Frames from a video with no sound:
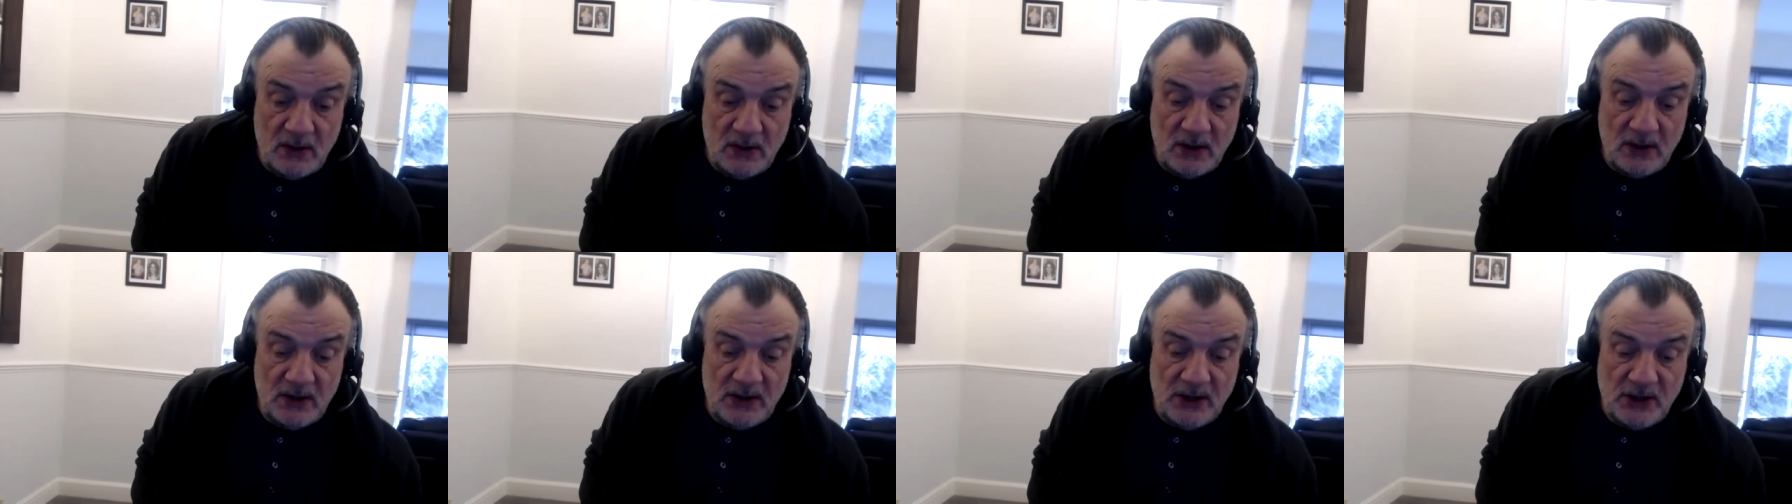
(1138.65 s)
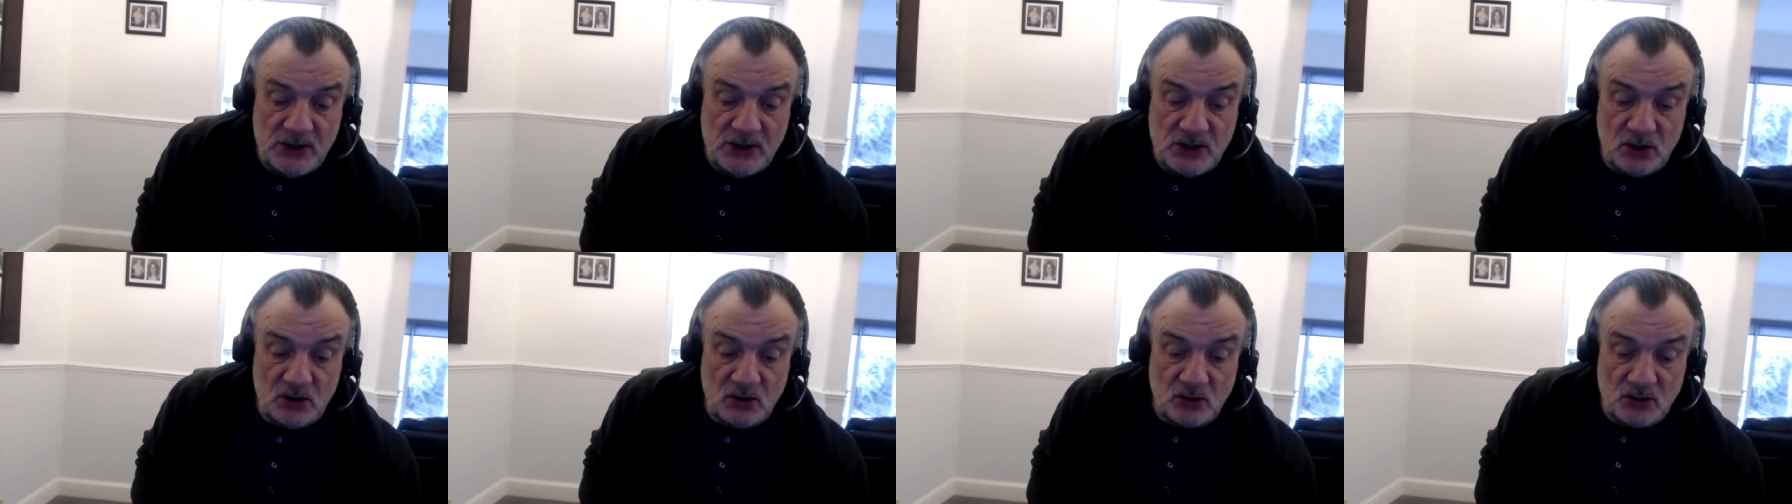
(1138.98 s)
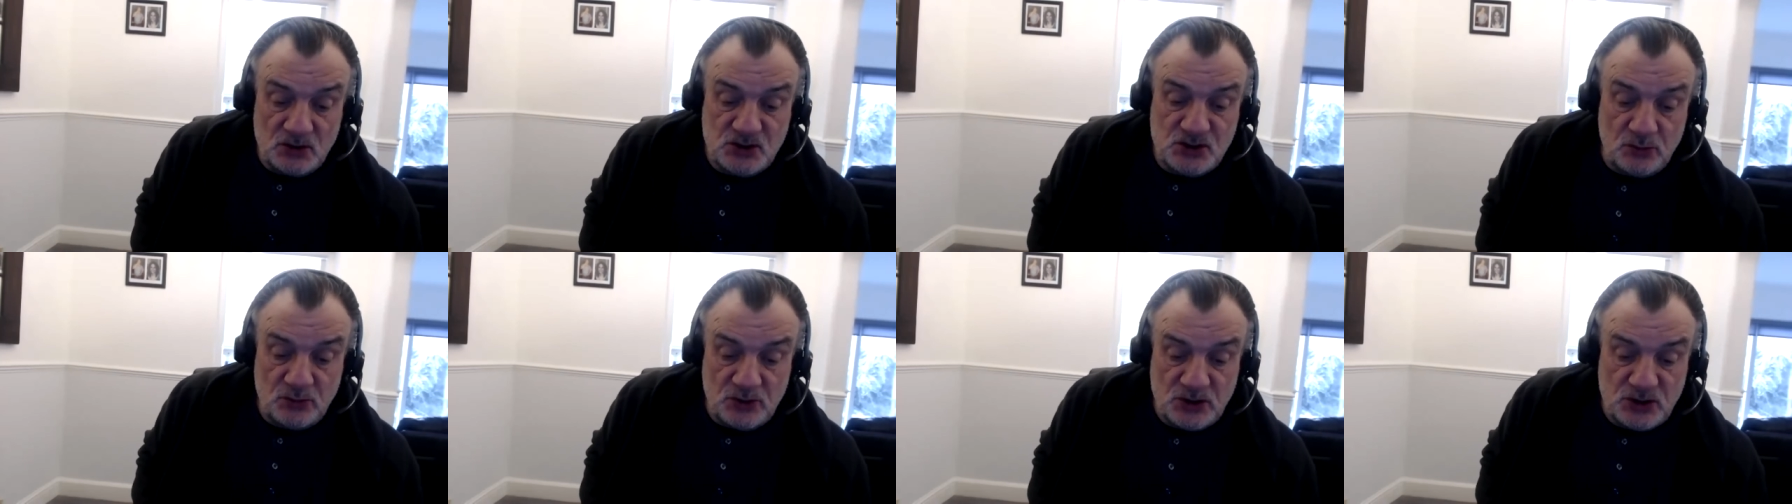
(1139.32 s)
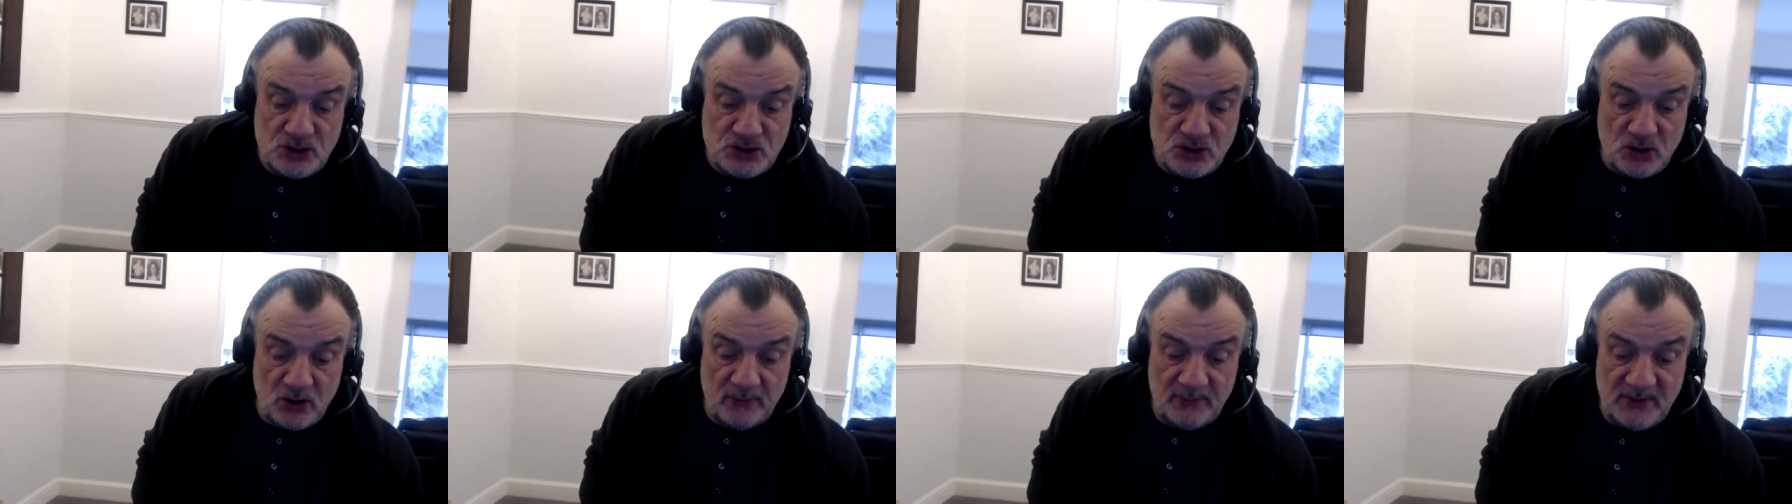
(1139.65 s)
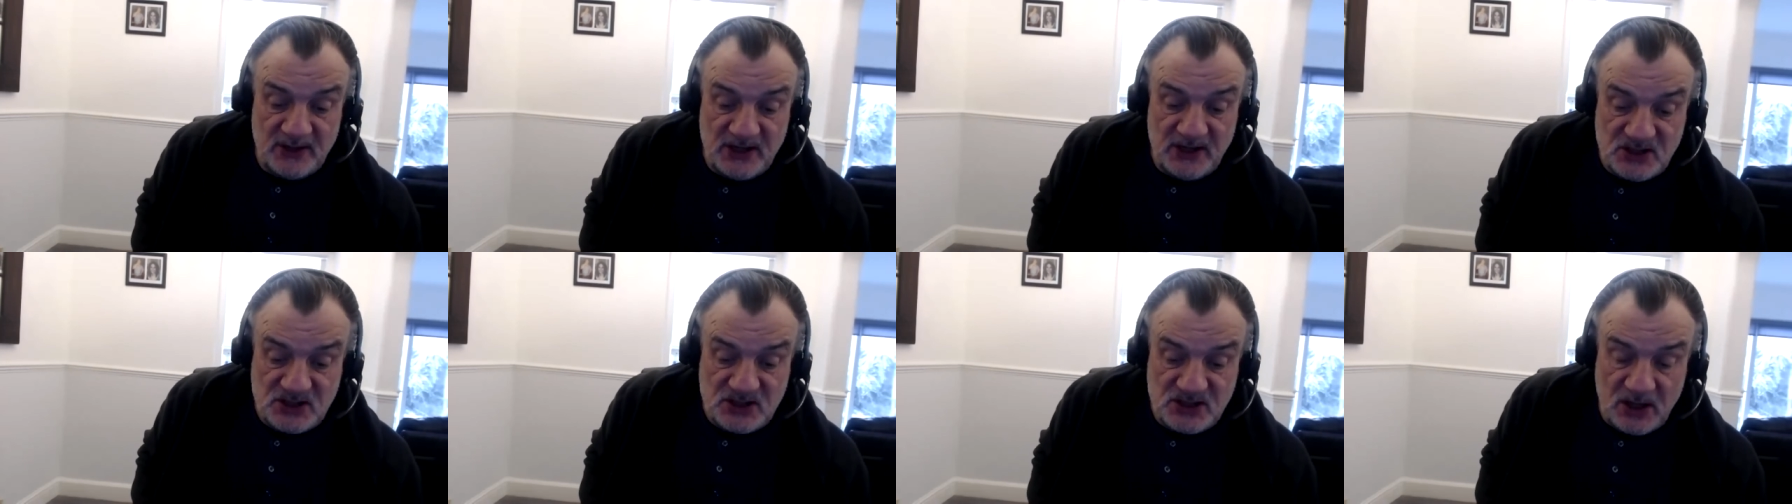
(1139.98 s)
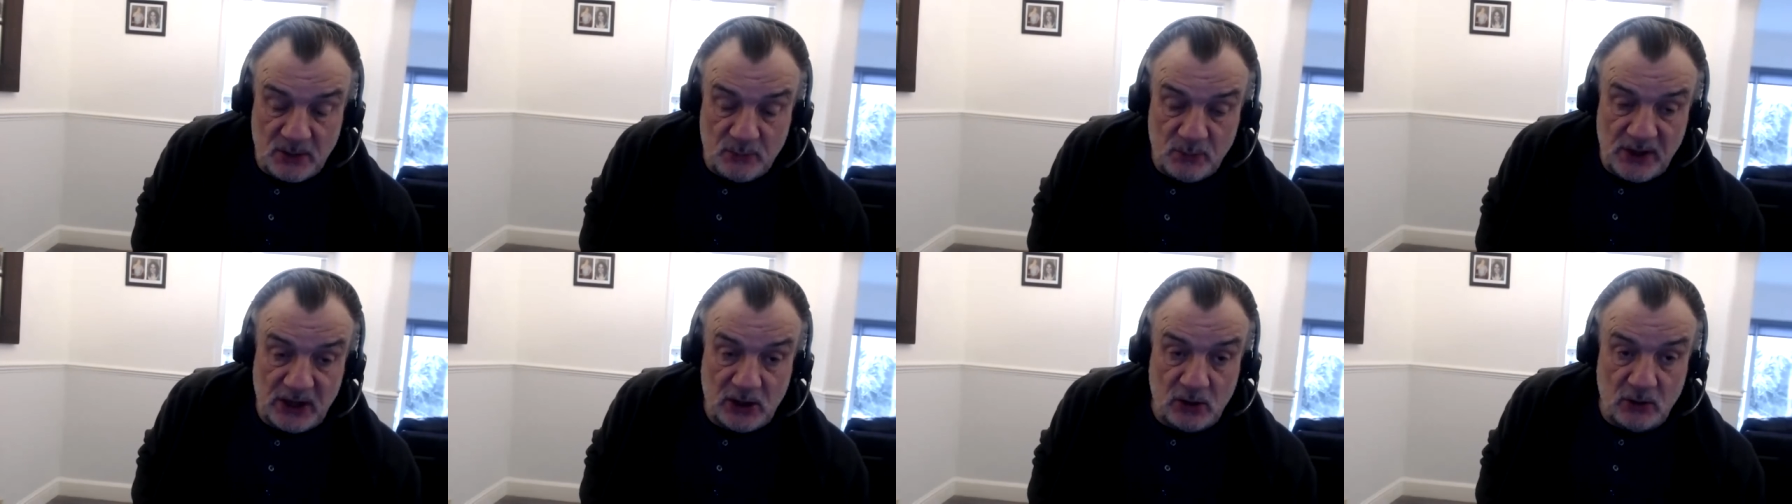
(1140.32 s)
And then you've got Souness chiming in
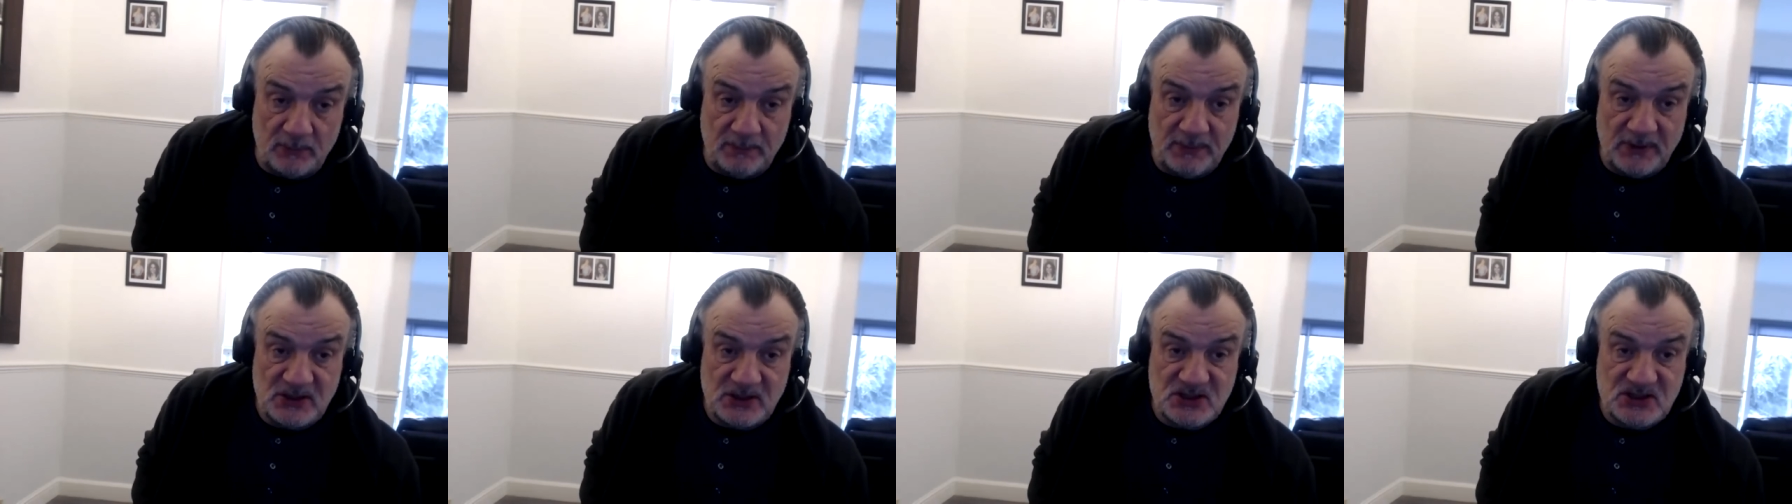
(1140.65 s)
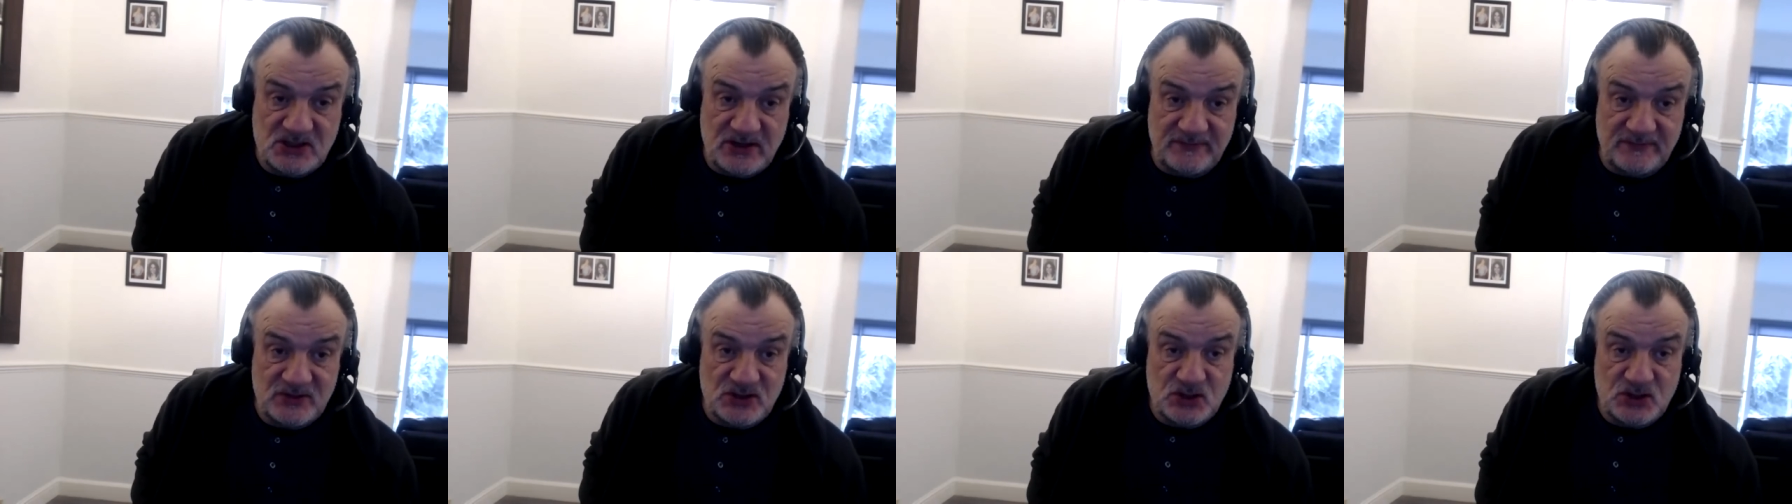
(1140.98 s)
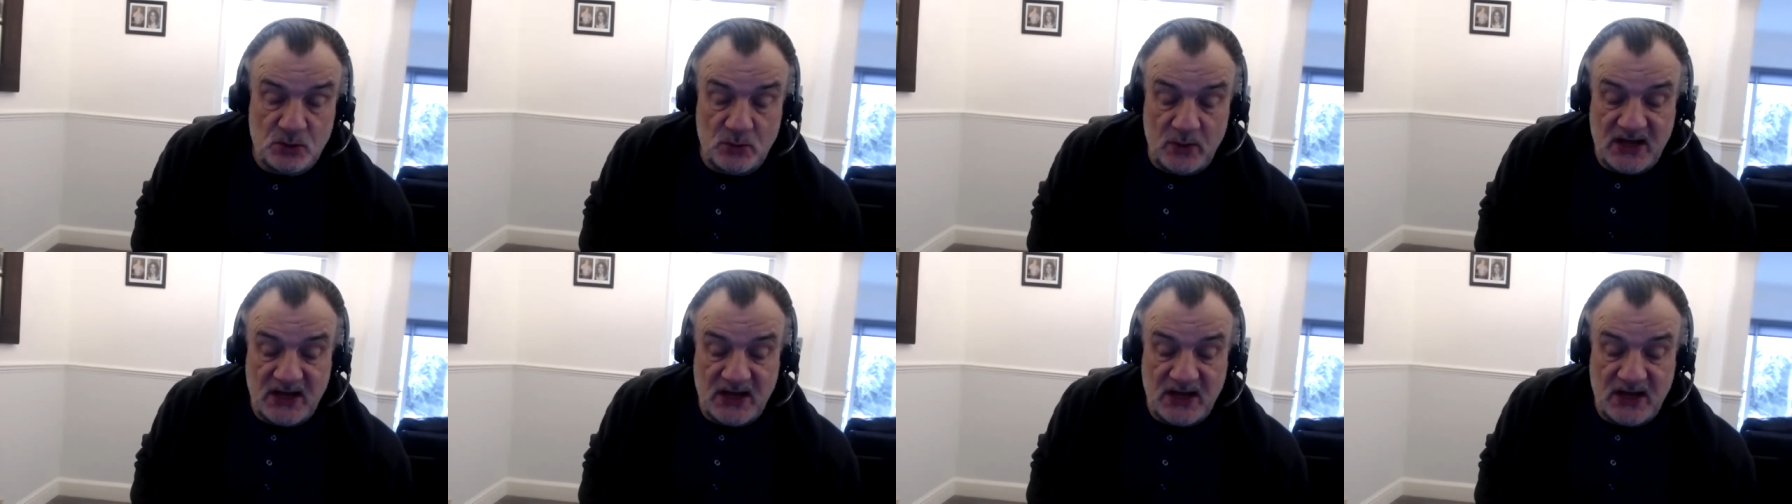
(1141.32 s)
saying, "Well, they got beat seven two at